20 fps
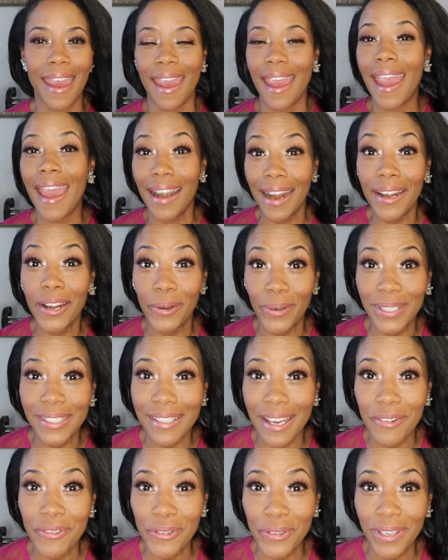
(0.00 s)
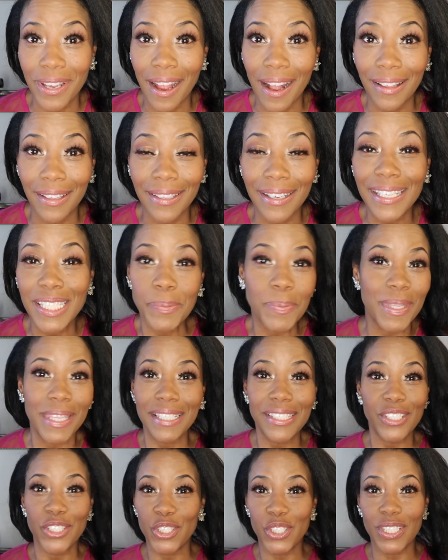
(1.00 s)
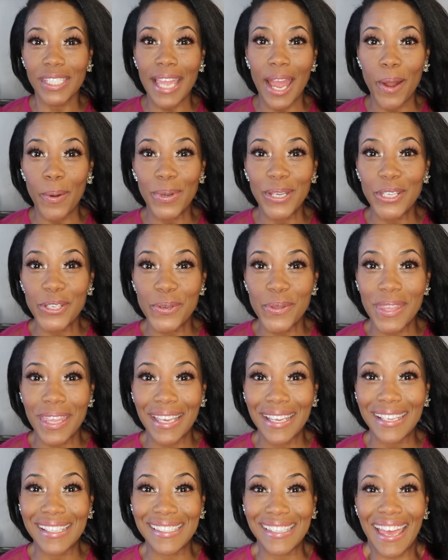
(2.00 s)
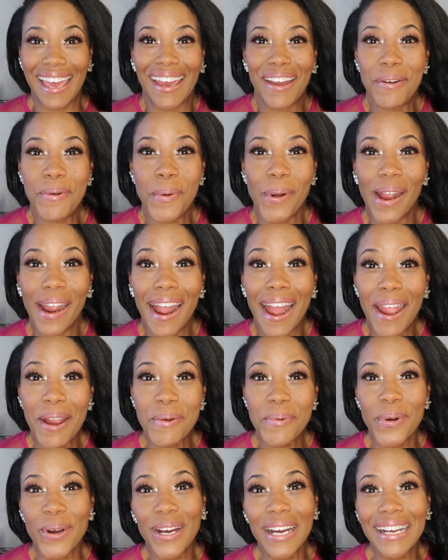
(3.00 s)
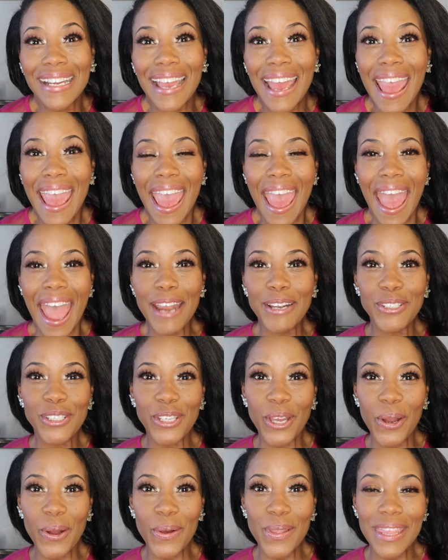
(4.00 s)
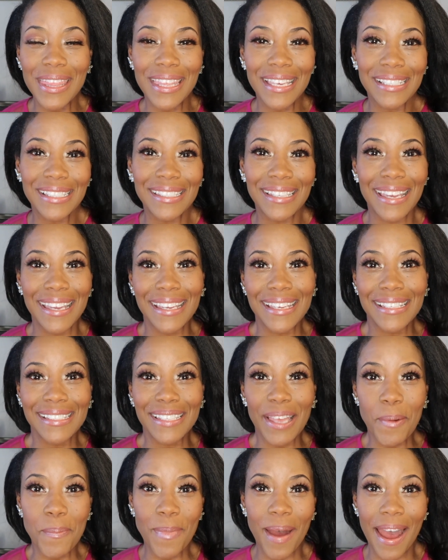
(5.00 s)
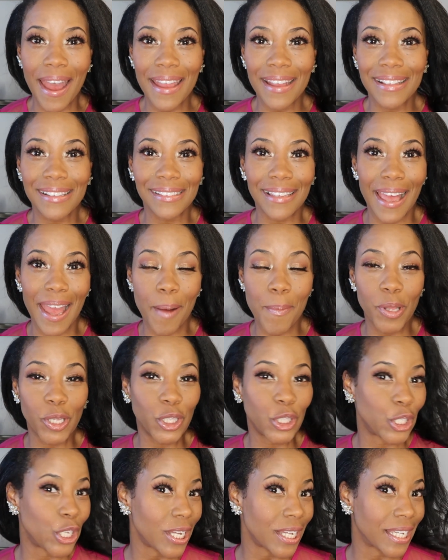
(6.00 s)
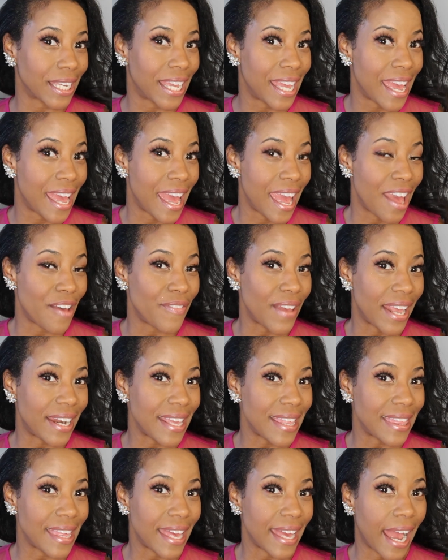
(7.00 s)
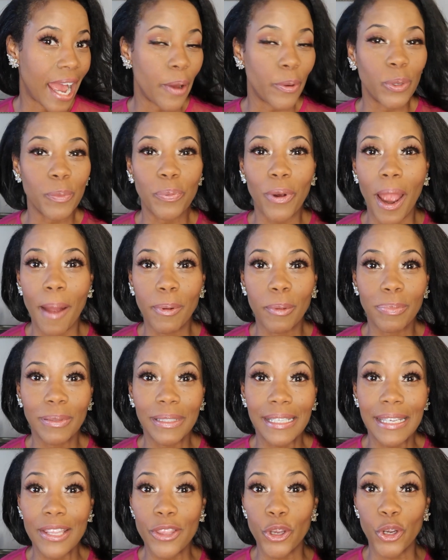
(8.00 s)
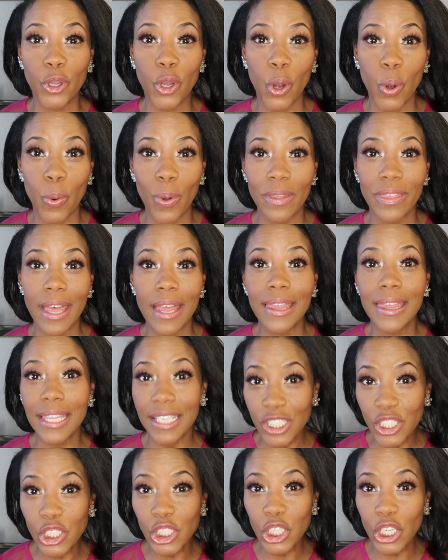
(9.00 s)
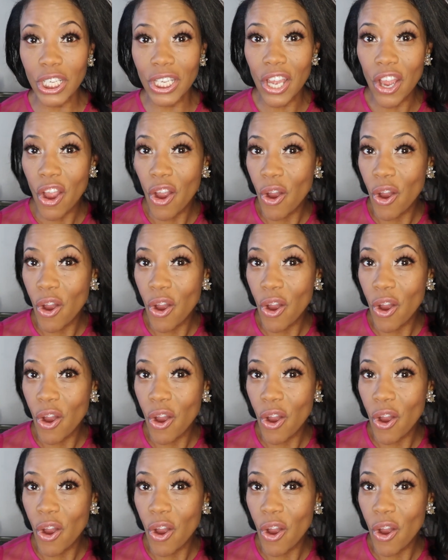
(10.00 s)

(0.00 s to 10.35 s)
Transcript: and I know it's after the holidays, but this is just how we do things where I work. And so this is my glam look. If anything, I will probably either go with this look